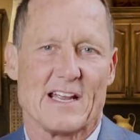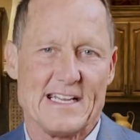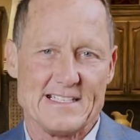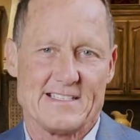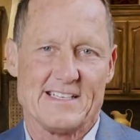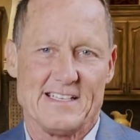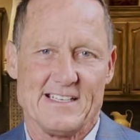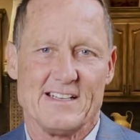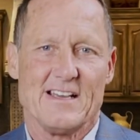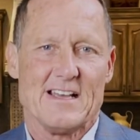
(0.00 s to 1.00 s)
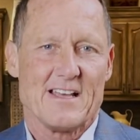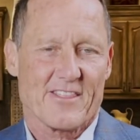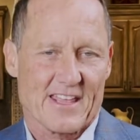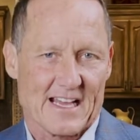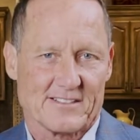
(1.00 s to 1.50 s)

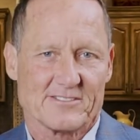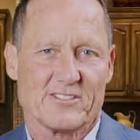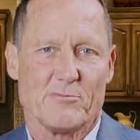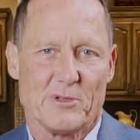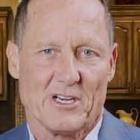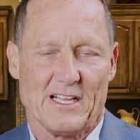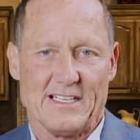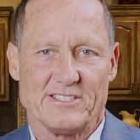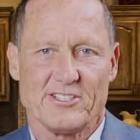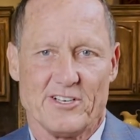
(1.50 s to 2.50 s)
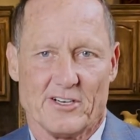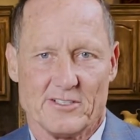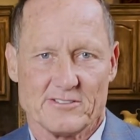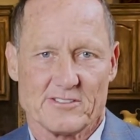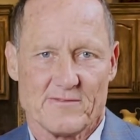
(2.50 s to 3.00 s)
18,000 middle-aged
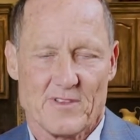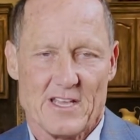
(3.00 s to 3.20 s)
adults